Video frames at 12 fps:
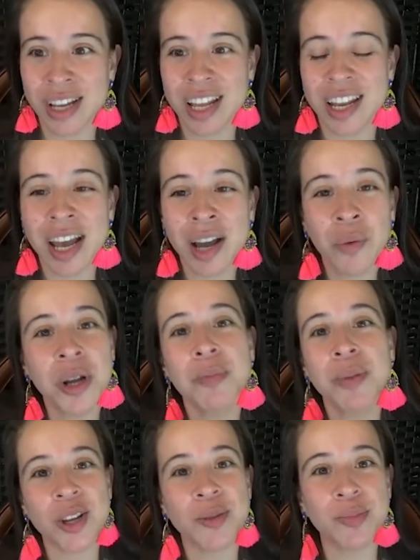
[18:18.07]
now I want to
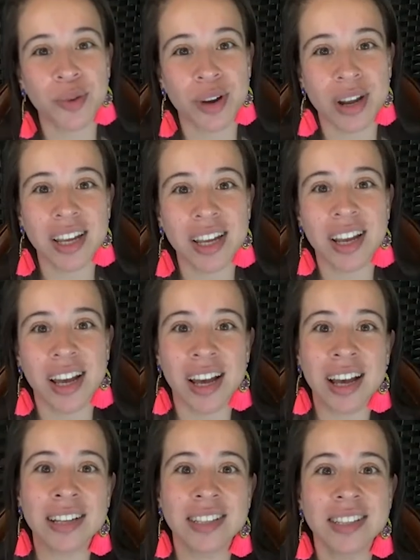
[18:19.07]
pick your brain
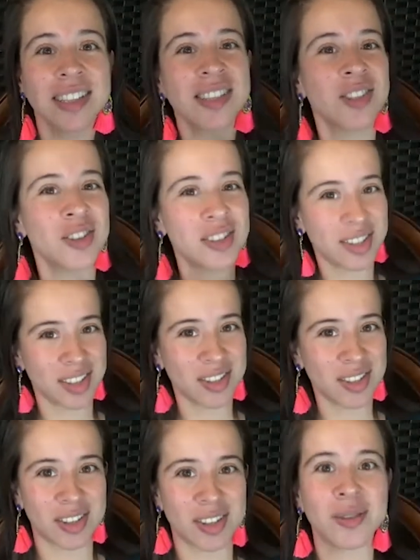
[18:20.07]
as sister to
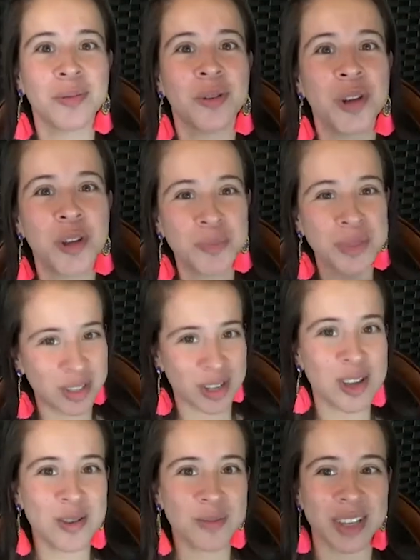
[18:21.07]
sister, human to
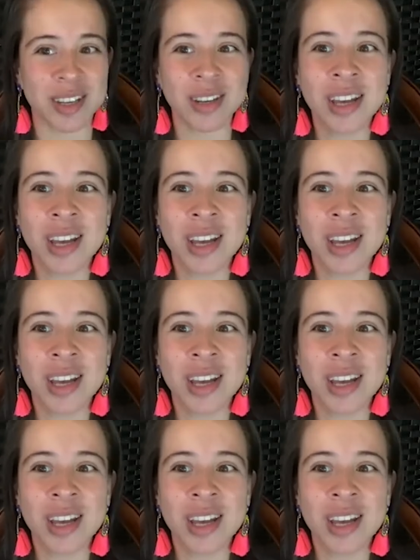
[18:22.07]
human.